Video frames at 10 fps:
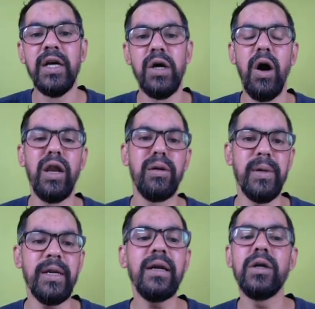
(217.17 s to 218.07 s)
or
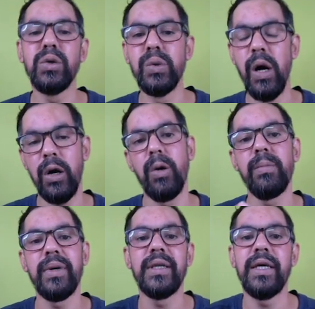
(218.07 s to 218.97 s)
even to
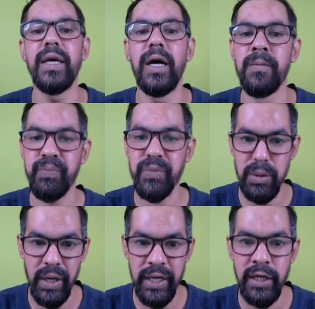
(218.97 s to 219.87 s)
combat the
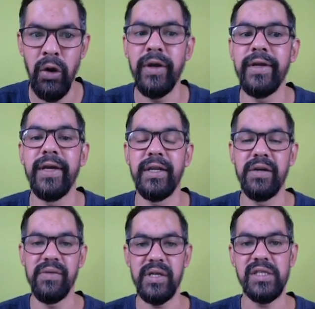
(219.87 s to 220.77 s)
money laundering
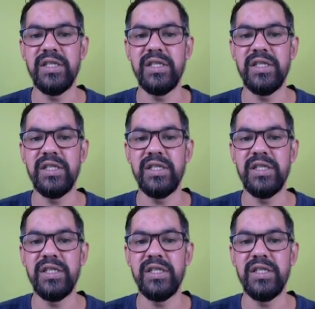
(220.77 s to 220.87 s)
activities.